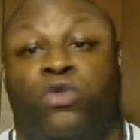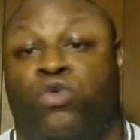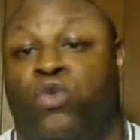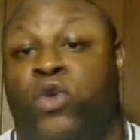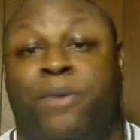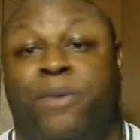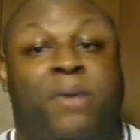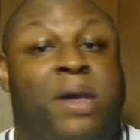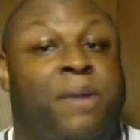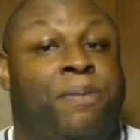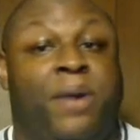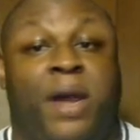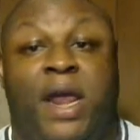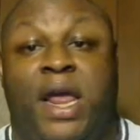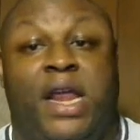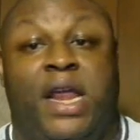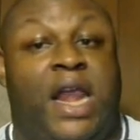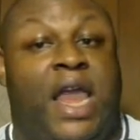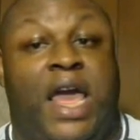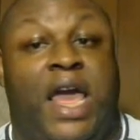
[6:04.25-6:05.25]
three people
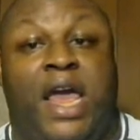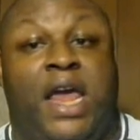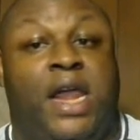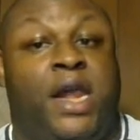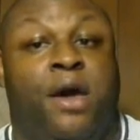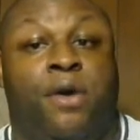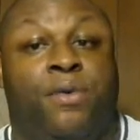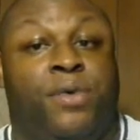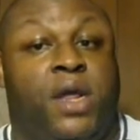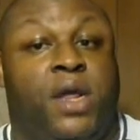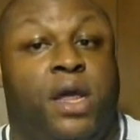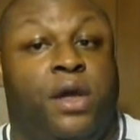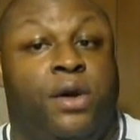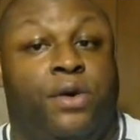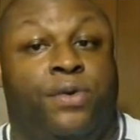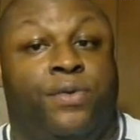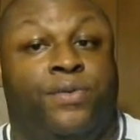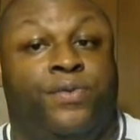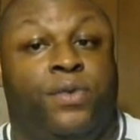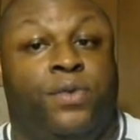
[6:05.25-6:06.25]
ain't lying on
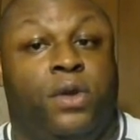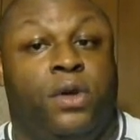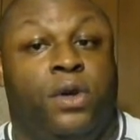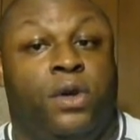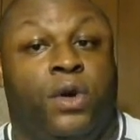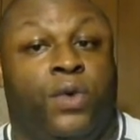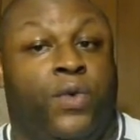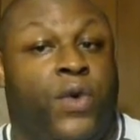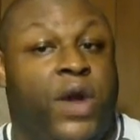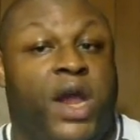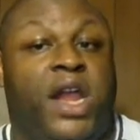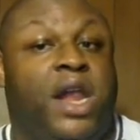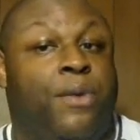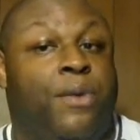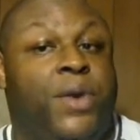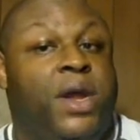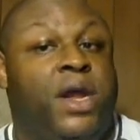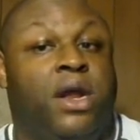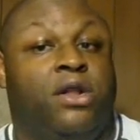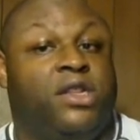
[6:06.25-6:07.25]
you. Granted,
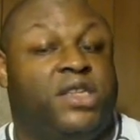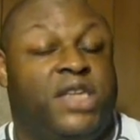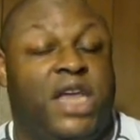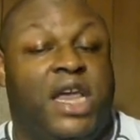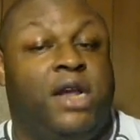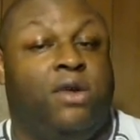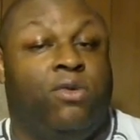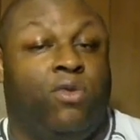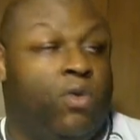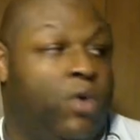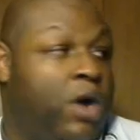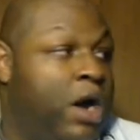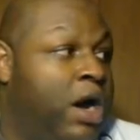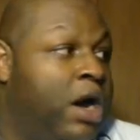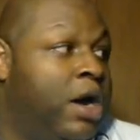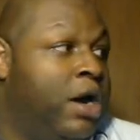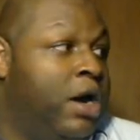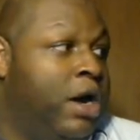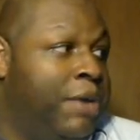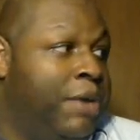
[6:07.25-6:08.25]
we don't take
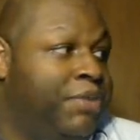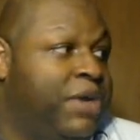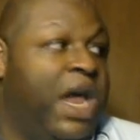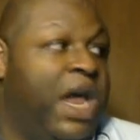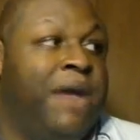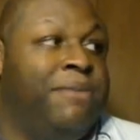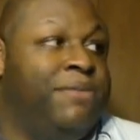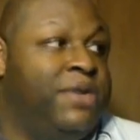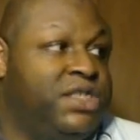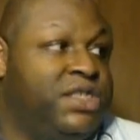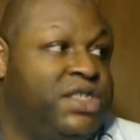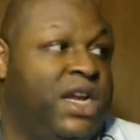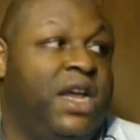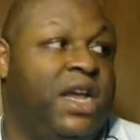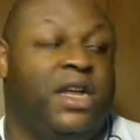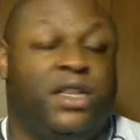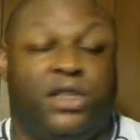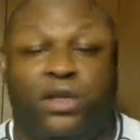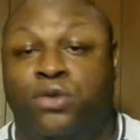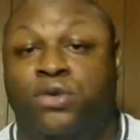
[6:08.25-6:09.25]
K.
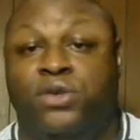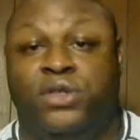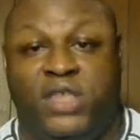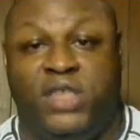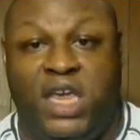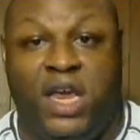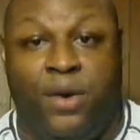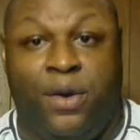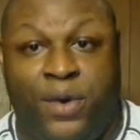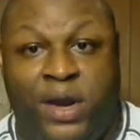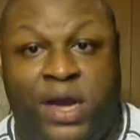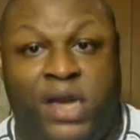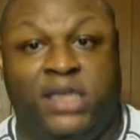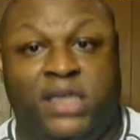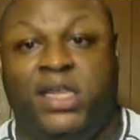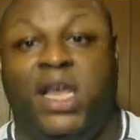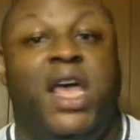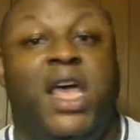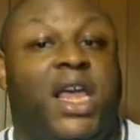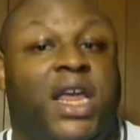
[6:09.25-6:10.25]
Michelle too
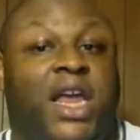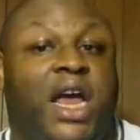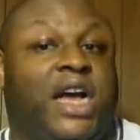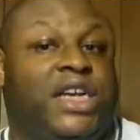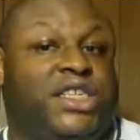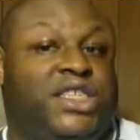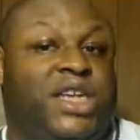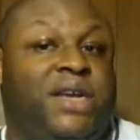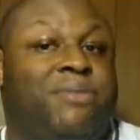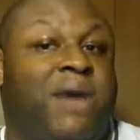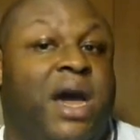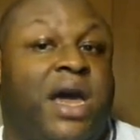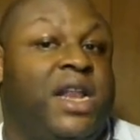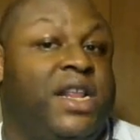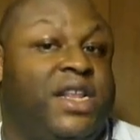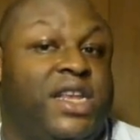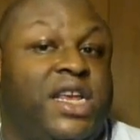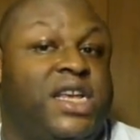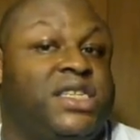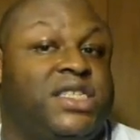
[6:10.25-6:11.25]
serious, because she might
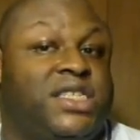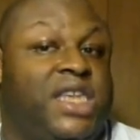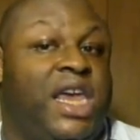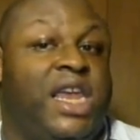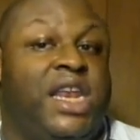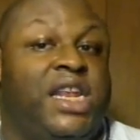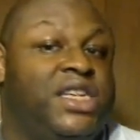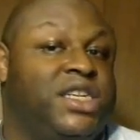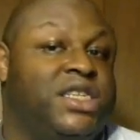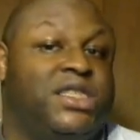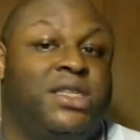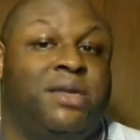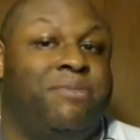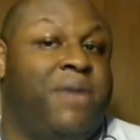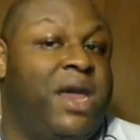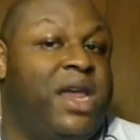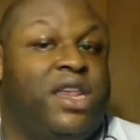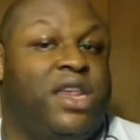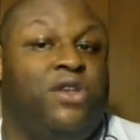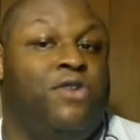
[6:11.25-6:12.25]
have just said it just to
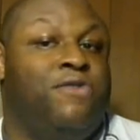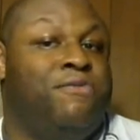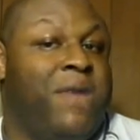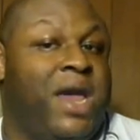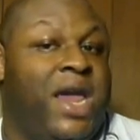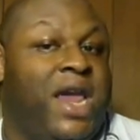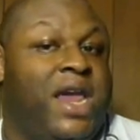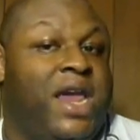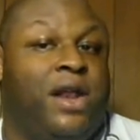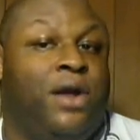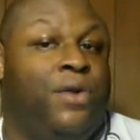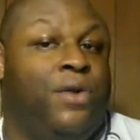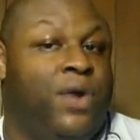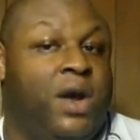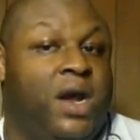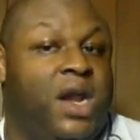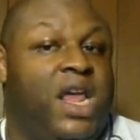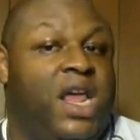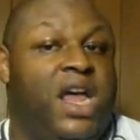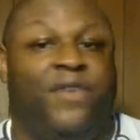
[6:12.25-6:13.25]
make you mad or
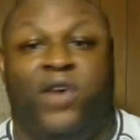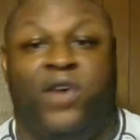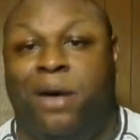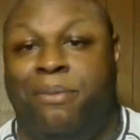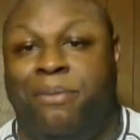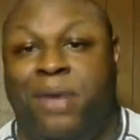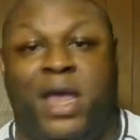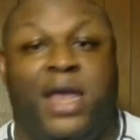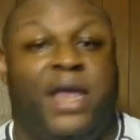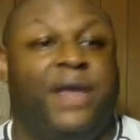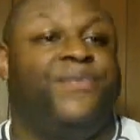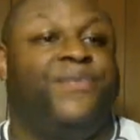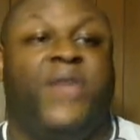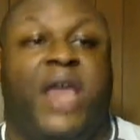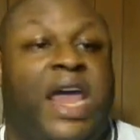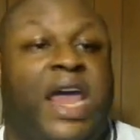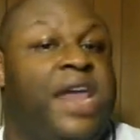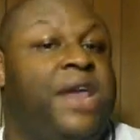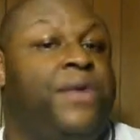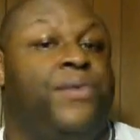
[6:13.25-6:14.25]
whatever, or make
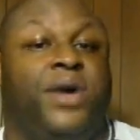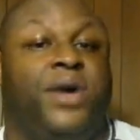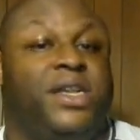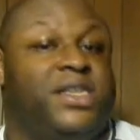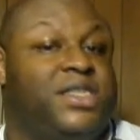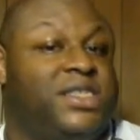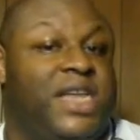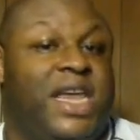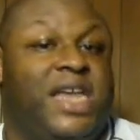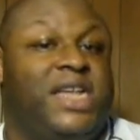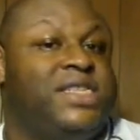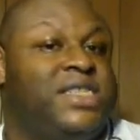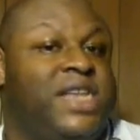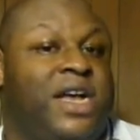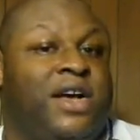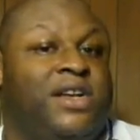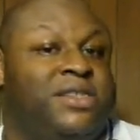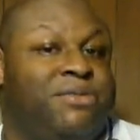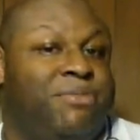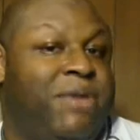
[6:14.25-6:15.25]
A1 Steak
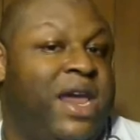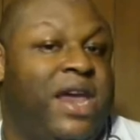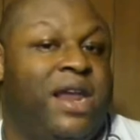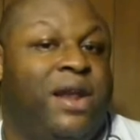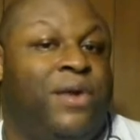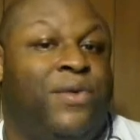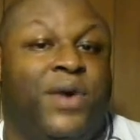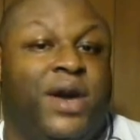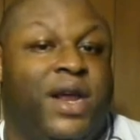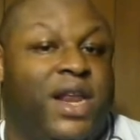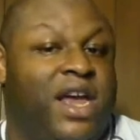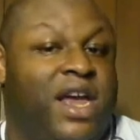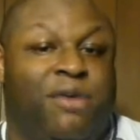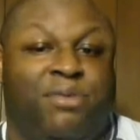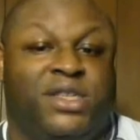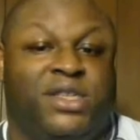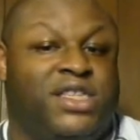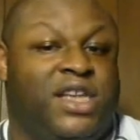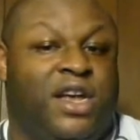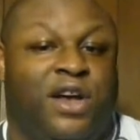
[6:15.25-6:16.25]
Sauce mad or
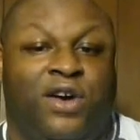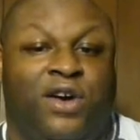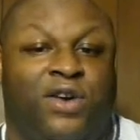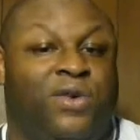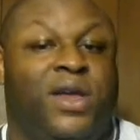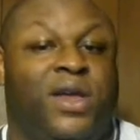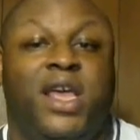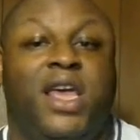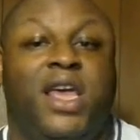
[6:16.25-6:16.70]
whatever, so